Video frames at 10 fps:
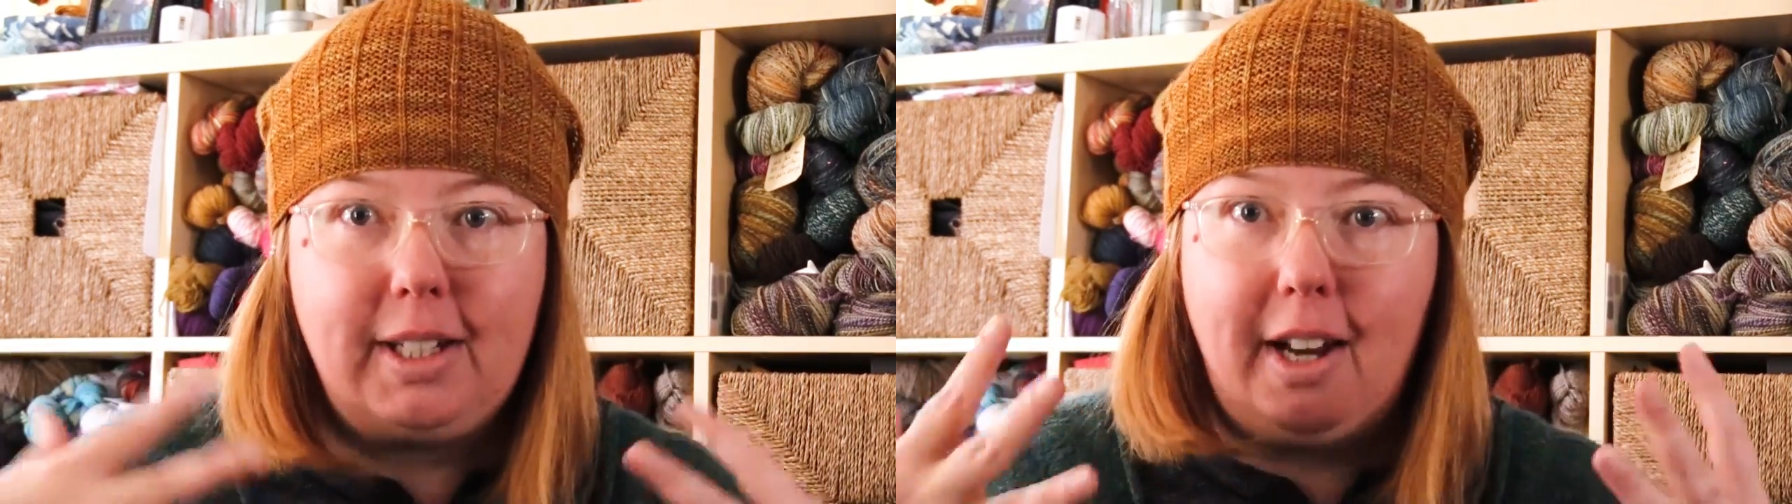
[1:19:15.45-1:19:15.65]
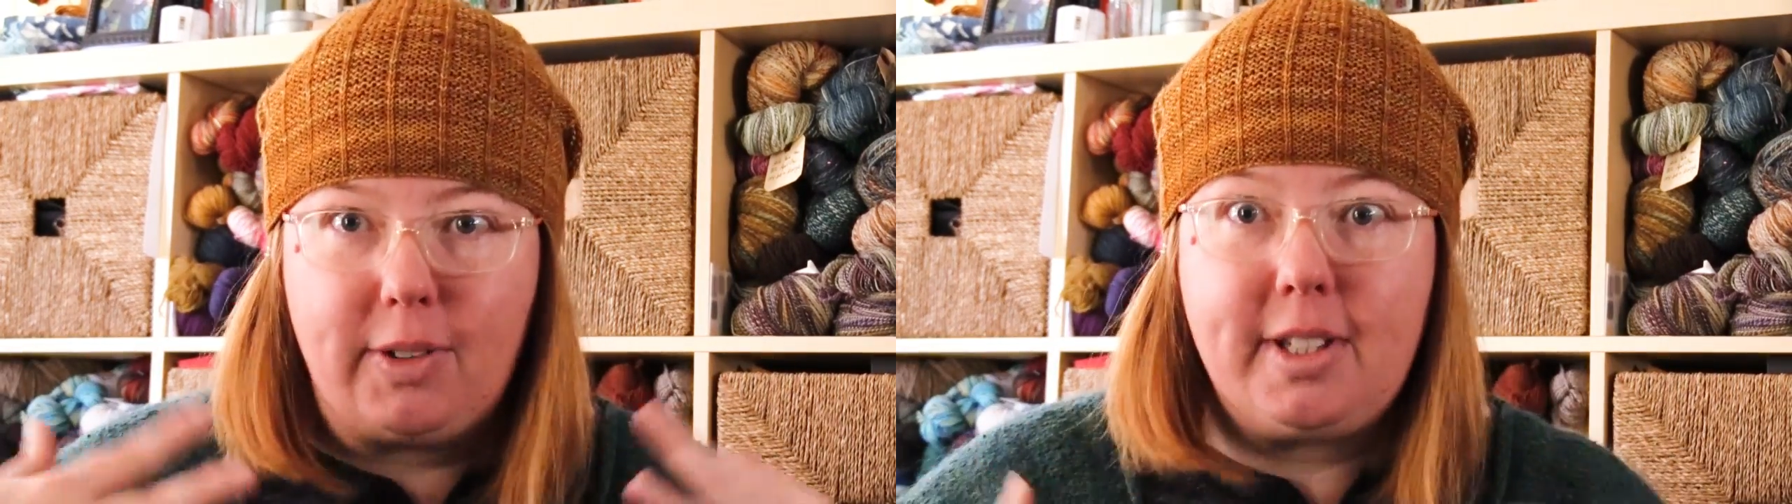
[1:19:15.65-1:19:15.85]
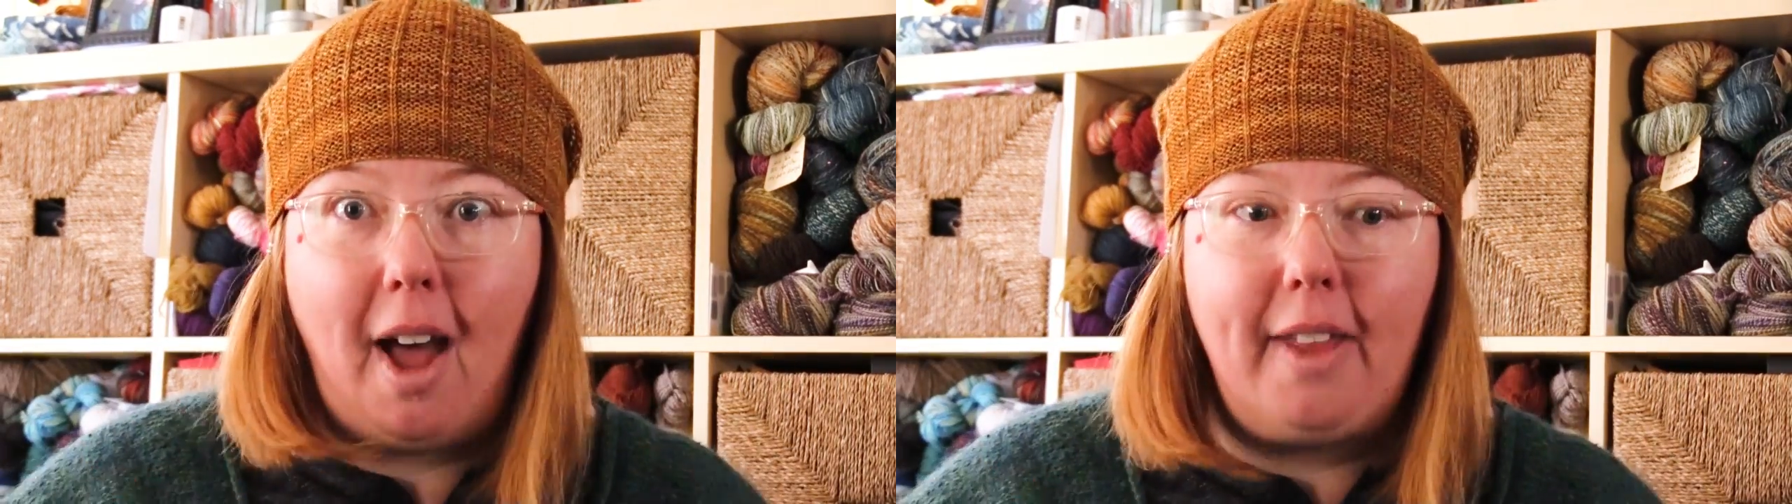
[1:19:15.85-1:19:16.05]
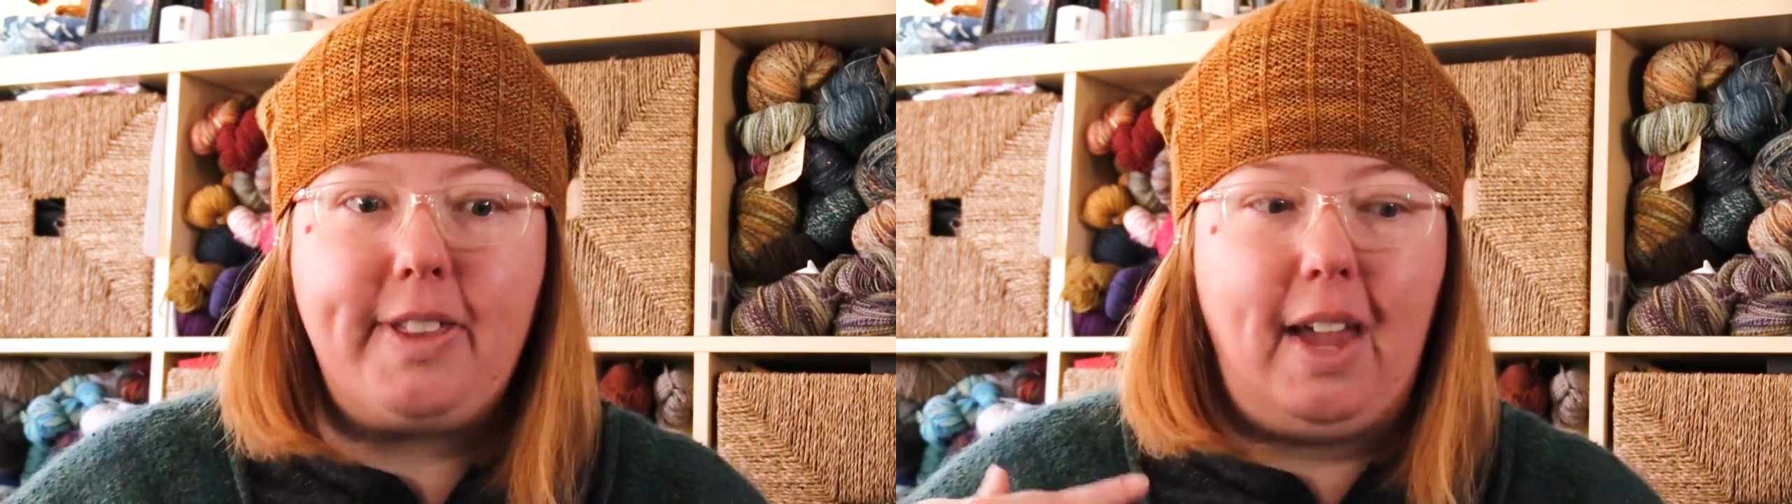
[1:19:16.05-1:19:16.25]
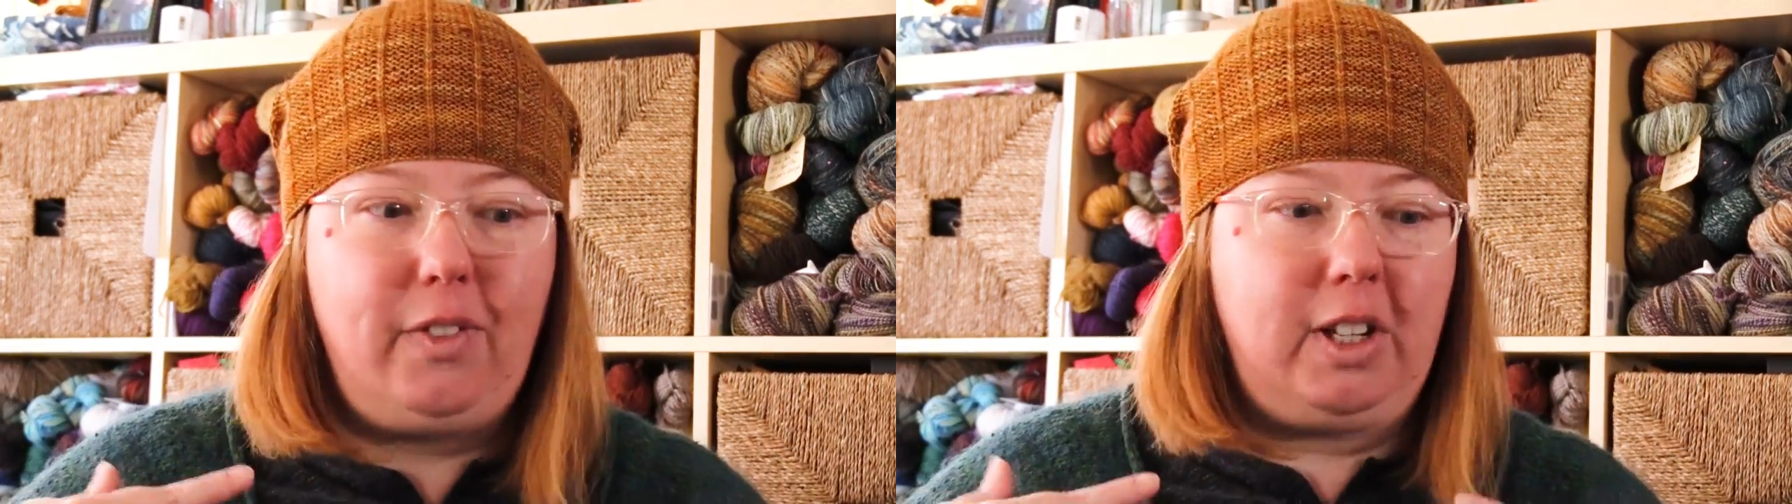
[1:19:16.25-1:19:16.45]
you know, it's not
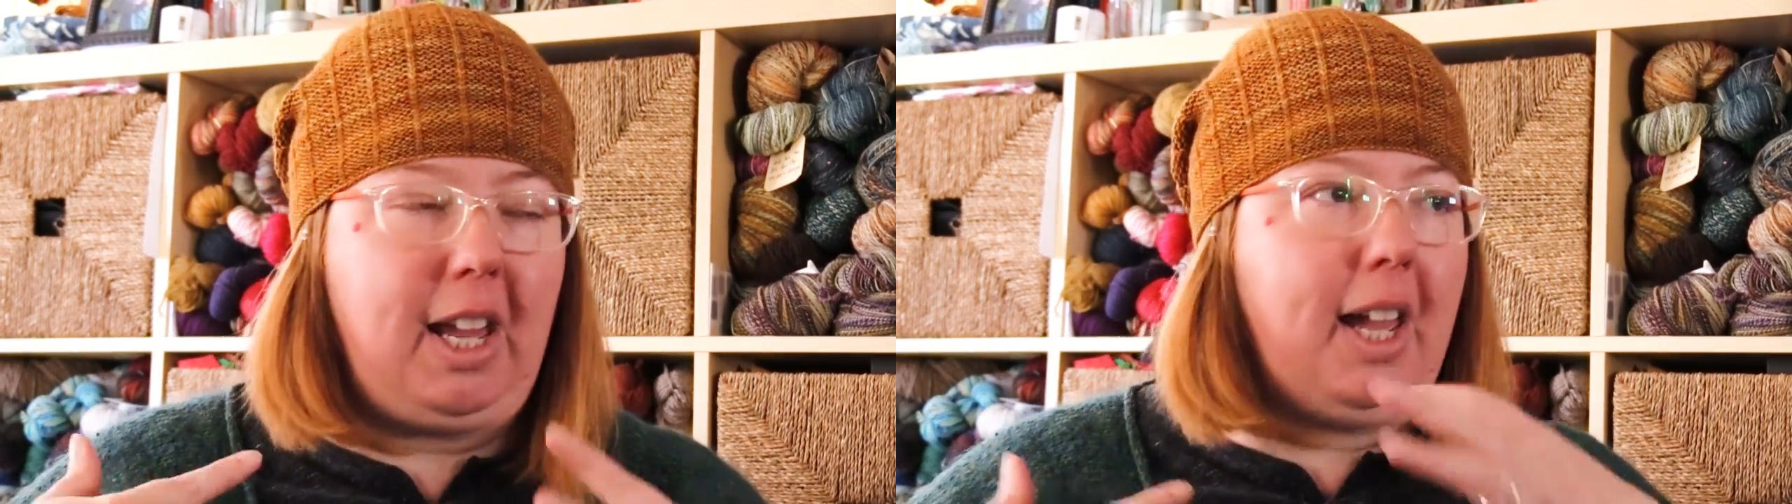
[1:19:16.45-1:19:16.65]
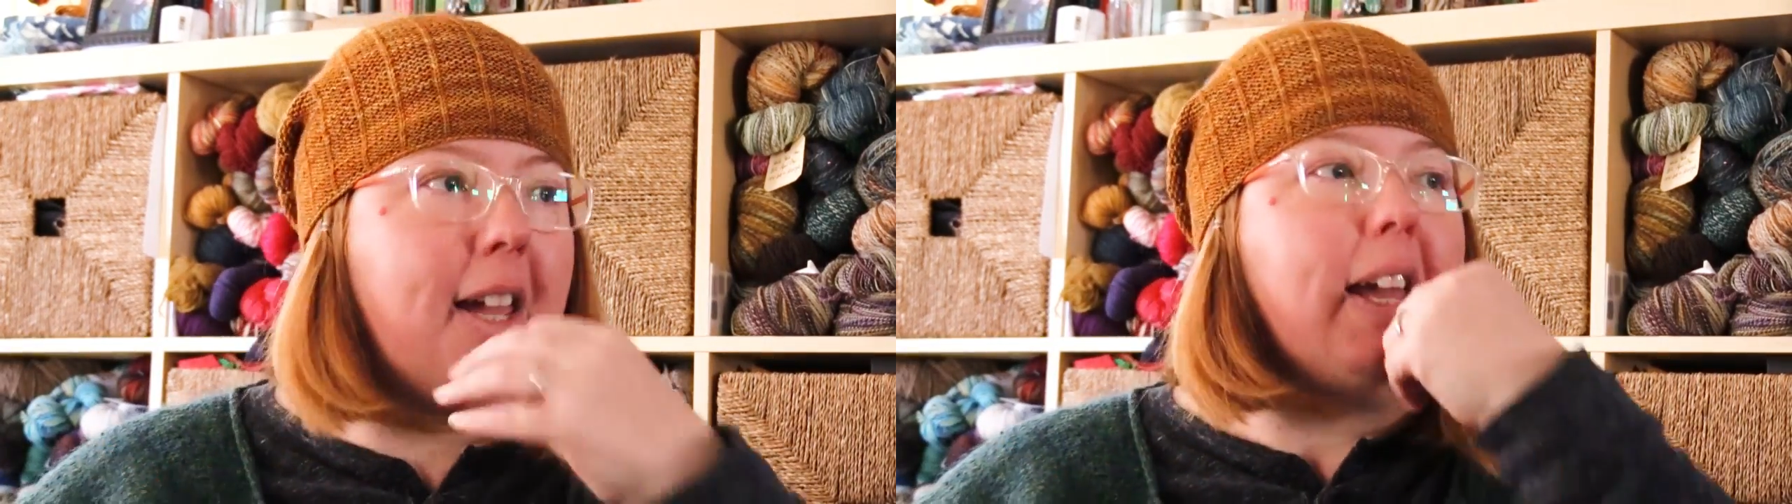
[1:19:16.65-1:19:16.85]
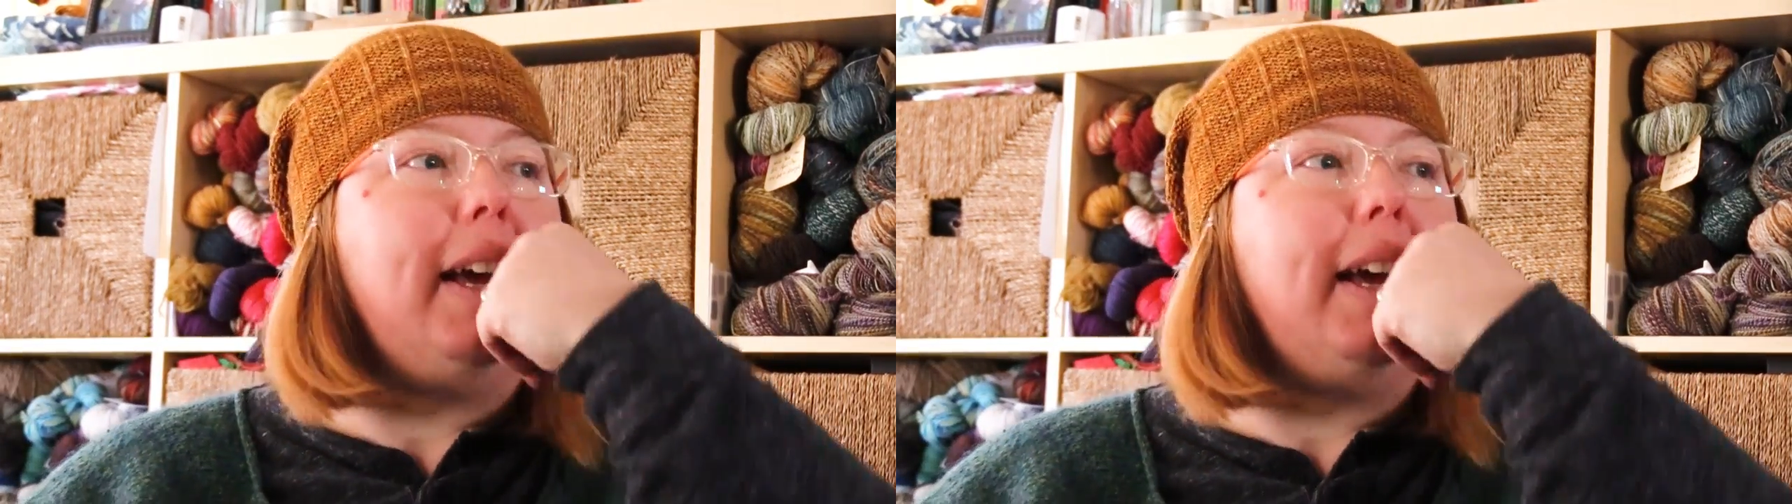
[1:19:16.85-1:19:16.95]
the everyday.